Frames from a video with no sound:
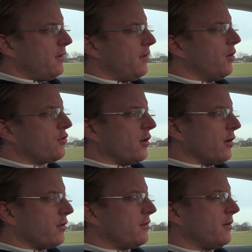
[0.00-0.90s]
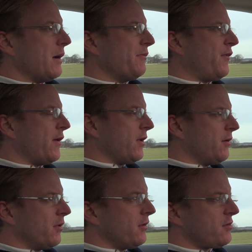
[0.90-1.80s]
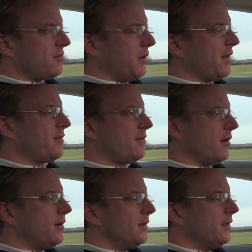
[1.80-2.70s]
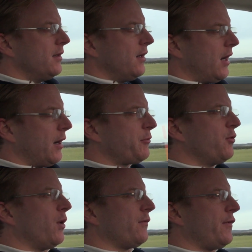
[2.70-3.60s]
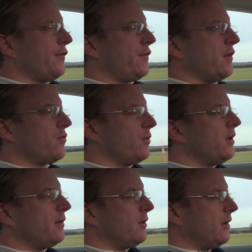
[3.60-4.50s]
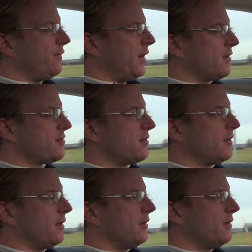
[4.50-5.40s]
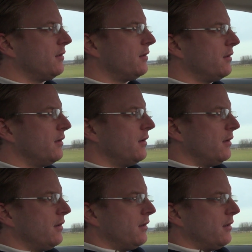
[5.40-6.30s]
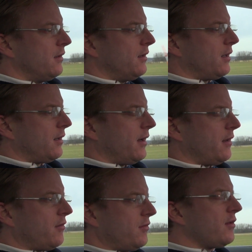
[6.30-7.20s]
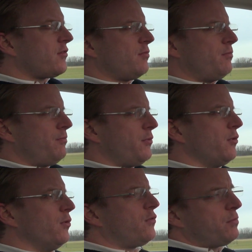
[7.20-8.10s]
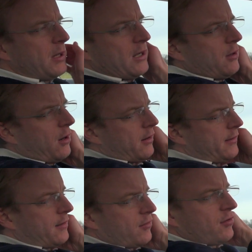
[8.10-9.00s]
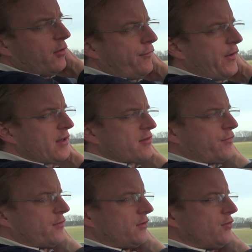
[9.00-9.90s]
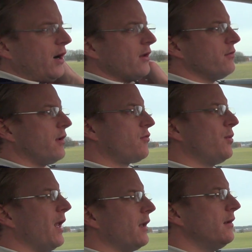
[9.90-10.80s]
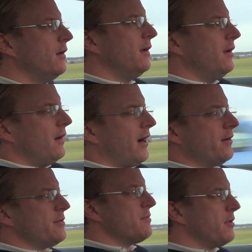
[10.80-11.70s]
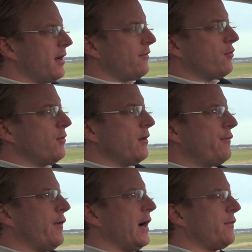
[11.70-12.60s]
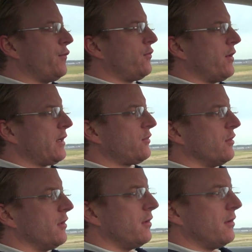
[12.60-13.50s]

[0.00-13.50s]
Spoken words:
Those are not M5 numbers, but up to 150 it's really fast. And it's this huge big car that is so fast to 100 as well. I remember I had to really fight for traction